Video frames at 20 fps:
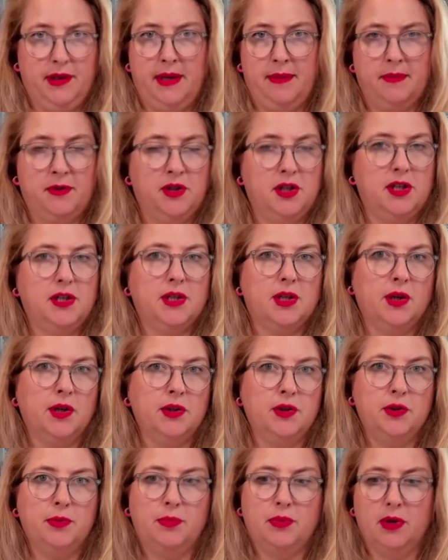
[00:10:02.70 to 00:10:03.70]
I'm just going
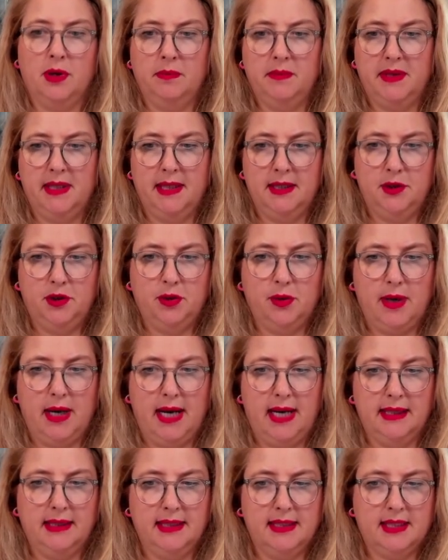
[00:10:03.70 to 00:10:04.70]
to prompt it to
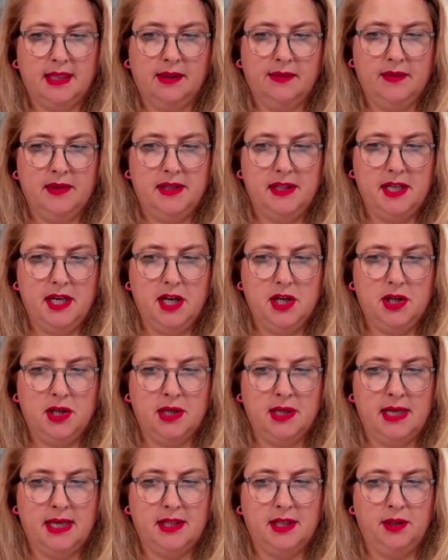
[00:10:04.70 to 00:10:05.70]
add this
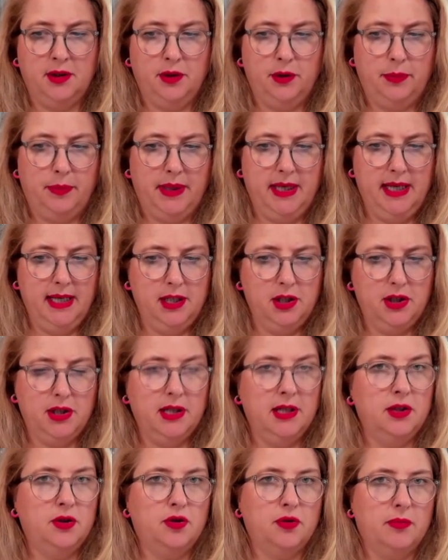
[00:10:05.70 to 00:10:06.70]
conversation as a new page
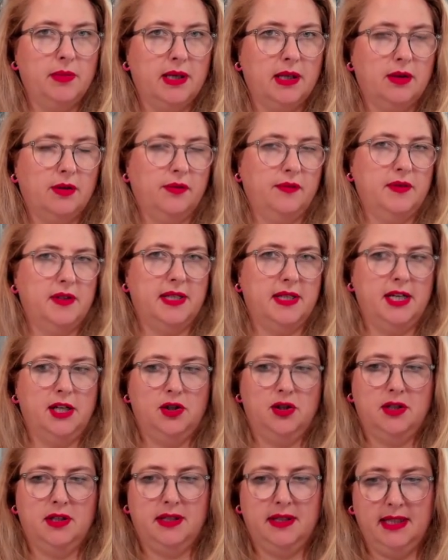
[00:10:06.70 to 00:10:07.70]
into my
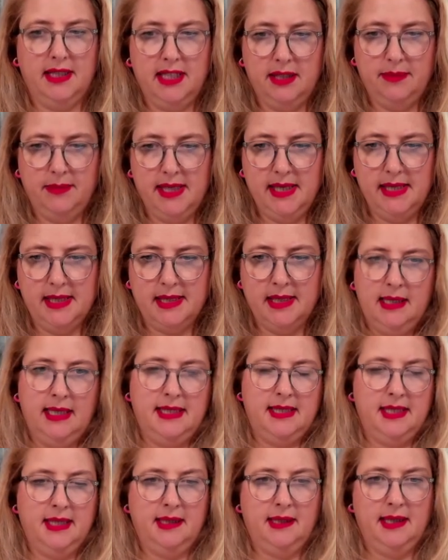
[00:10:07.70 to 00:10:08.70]
conversations database.
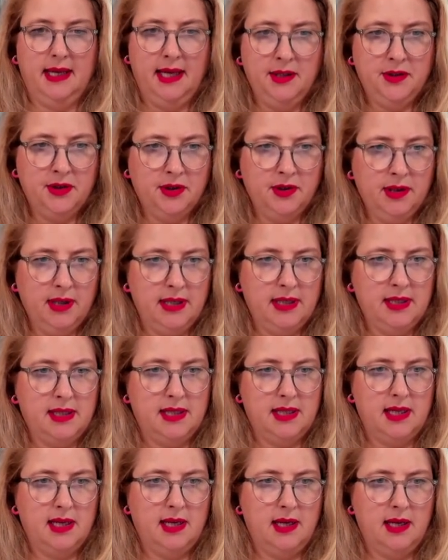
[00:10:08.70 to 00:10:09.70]
Let's hit enter and
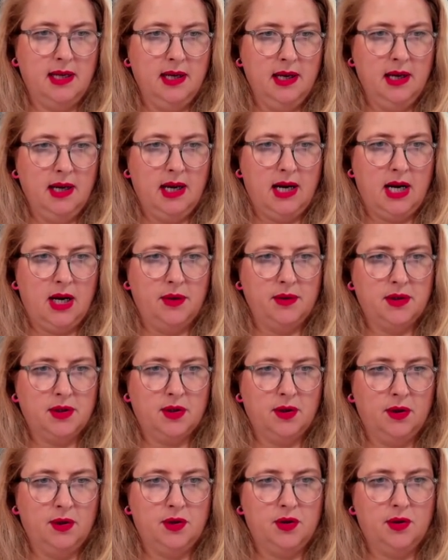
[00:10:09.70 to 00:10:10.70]
see how it's
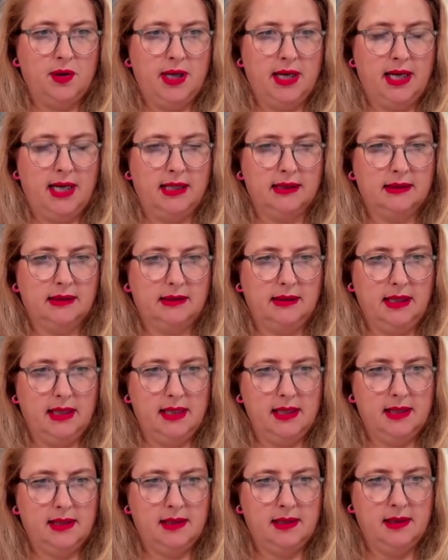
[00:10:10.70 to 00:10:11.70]
going to add
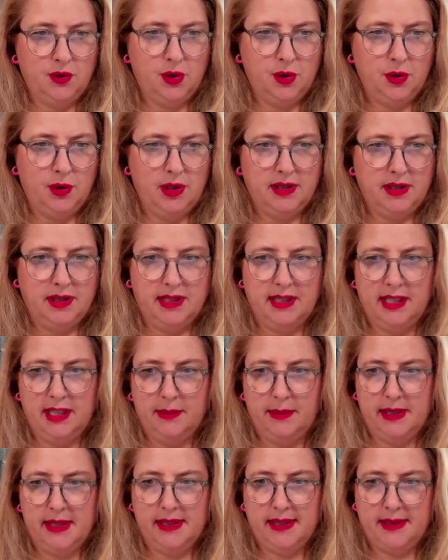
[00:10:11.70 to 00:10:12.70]
this to this
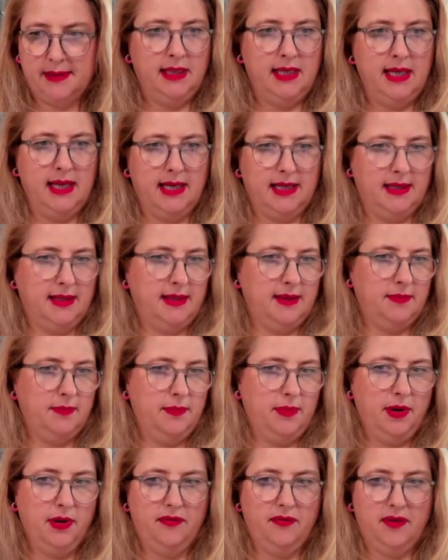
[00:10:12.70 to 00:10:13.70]
database. Yes,
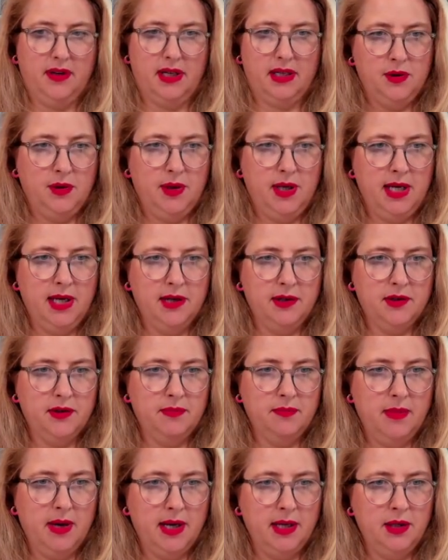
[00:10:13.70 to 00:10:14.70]
perfect. So here's
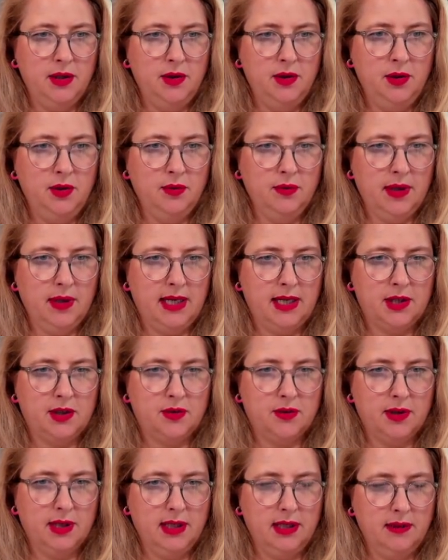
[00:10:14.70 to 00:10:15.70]
my new
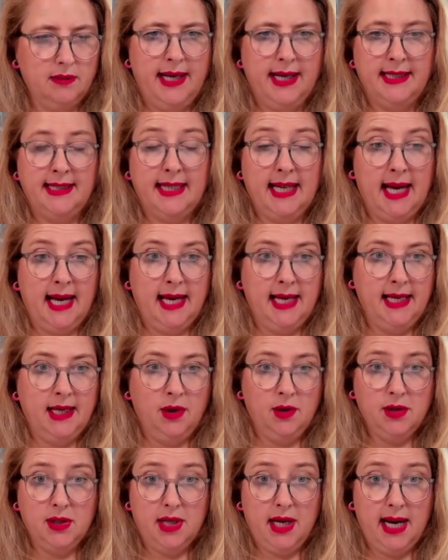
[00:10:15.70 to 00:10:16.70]
entry. And I
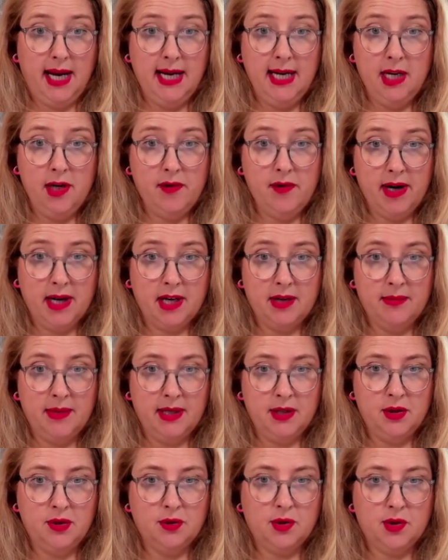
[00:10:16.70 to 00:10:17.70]
also highly
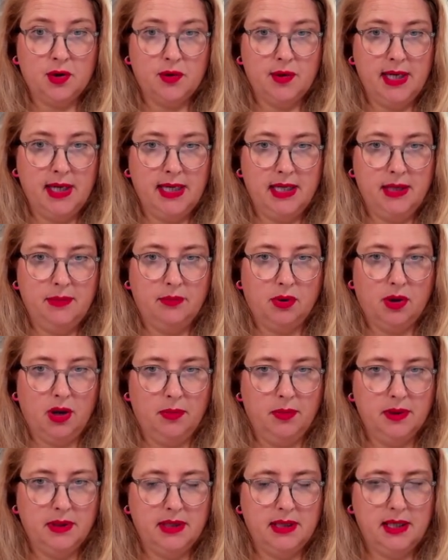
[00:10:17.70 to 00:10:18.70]
recommend to create a
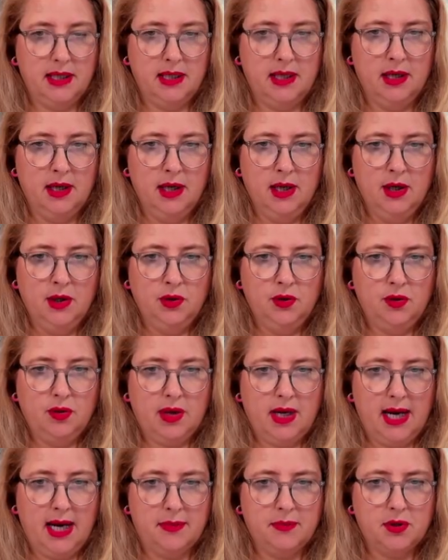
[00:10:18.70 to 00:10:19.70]
property to
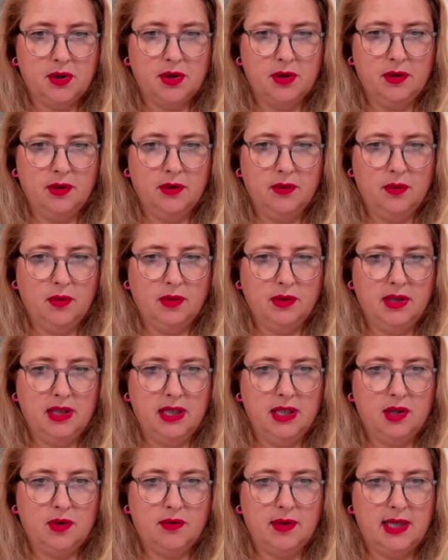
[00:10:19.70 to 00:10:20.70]
capture the
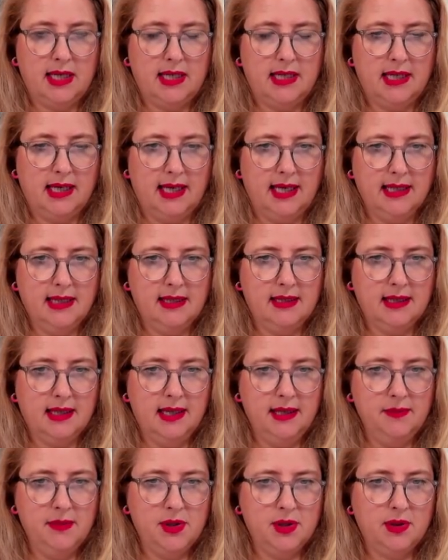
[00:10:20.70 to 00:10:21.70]
created art
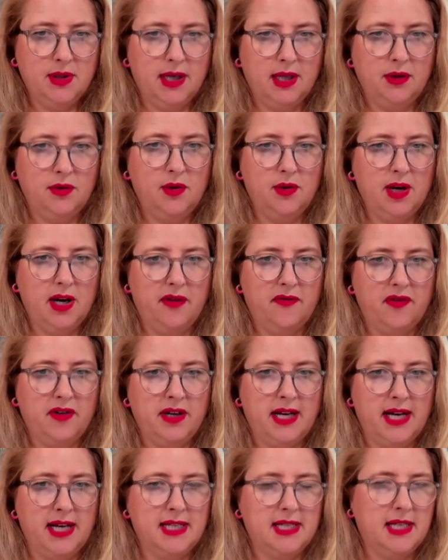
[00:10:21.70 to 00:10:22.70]
time so that you have a
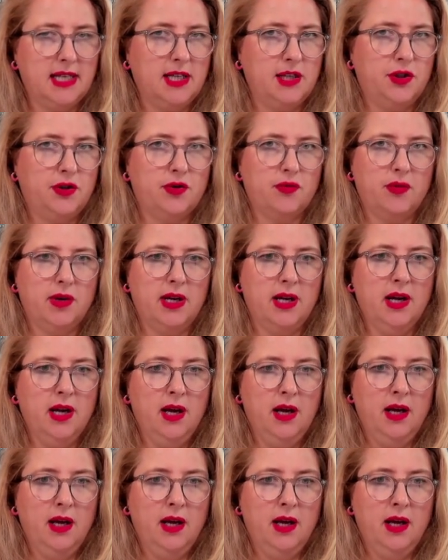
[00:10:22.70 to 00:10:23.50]
nice history